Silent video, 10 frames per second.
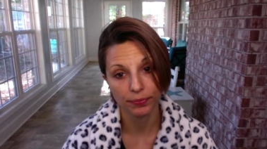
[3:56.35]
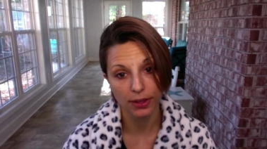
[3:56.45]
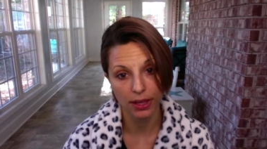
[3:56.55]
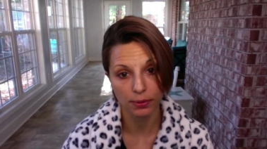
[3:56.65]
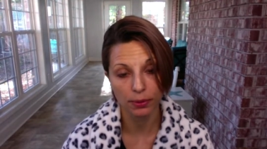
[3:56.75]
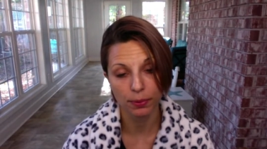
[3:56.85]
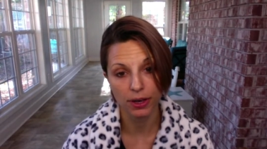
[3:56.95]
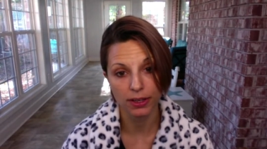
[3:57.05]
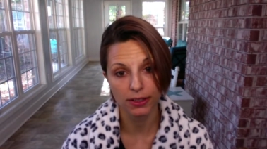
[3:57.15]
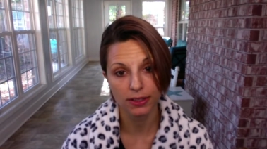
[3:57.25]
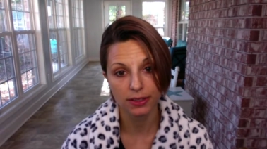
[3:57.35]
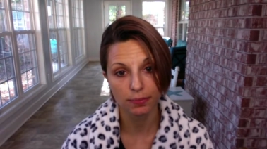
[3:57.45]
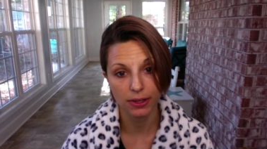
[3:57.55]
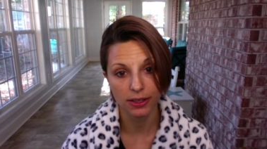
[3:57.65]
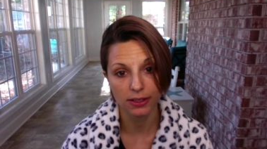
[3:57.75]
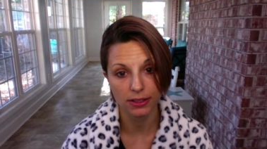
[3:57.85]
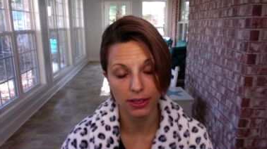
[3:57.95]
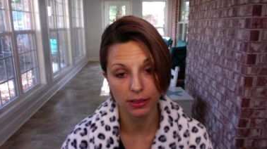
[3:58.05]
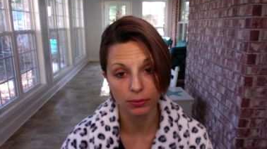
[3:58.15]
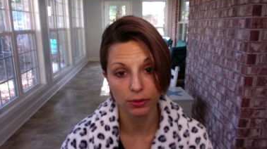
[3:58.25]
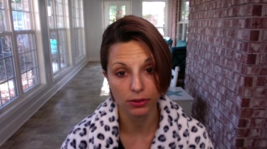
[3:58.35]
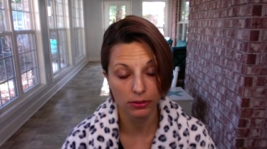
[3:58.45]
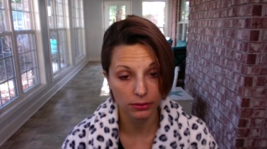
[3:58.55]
animal products because an animal,